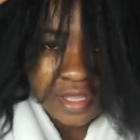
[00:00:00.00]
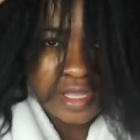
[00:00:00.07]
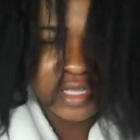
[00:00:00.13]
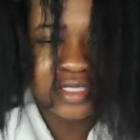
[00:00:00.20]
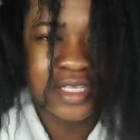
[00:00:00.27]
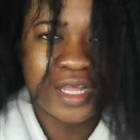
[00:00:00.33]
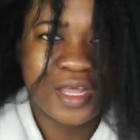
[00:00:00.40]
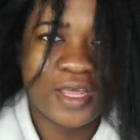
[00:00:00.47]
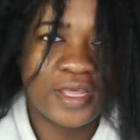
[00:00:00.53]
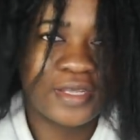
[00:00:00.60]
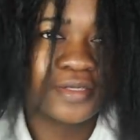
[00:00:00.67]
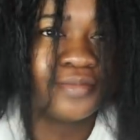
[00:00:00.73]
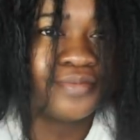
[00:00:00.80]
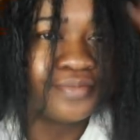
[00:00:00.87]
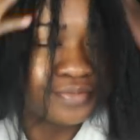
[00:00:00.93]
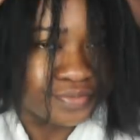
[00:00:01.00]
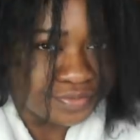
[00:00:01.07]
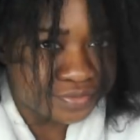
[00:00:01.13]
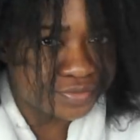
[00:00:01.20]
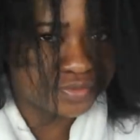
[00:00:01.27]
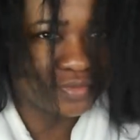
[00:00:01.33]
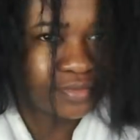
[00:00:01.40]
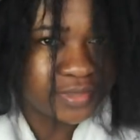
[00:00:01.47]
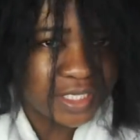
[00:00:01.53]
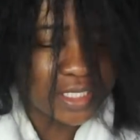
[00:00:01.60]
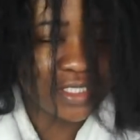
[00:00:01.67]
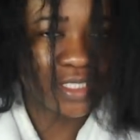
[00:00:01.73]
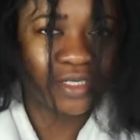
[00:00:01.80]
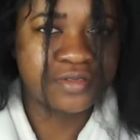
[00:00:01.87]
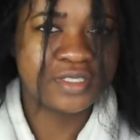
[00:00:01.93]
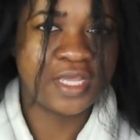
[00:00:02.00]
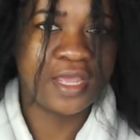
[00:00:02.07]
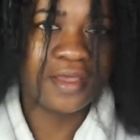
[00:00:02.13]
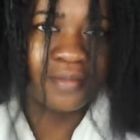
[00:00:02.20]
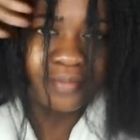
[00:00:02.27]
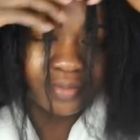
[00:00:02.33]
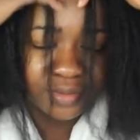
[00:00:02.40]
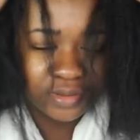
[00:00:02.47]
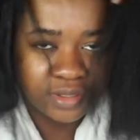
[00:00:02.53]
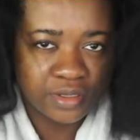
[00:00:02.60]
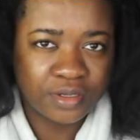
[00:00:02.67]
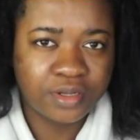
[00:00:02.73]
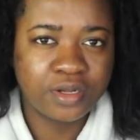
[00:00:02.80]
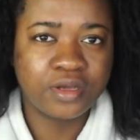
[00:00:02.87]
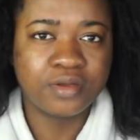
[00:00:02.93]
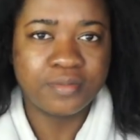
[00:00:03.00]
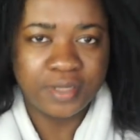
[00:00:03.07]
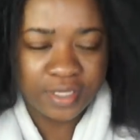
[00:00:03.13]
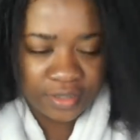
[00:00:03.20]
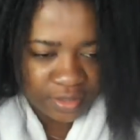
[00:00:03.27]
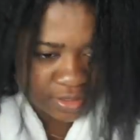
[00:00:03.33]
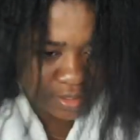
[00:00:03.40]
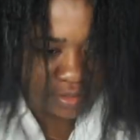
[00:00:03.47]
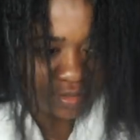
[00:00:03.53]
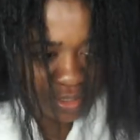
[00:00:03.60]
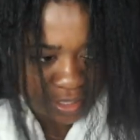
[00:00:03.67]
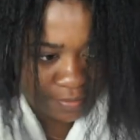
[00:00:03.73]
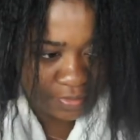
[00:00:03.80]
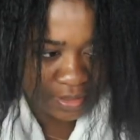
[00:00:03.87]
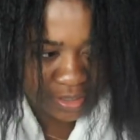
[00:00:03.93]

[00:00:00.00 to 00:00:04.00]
It's like, it's still damp, you know, my hair is still damp.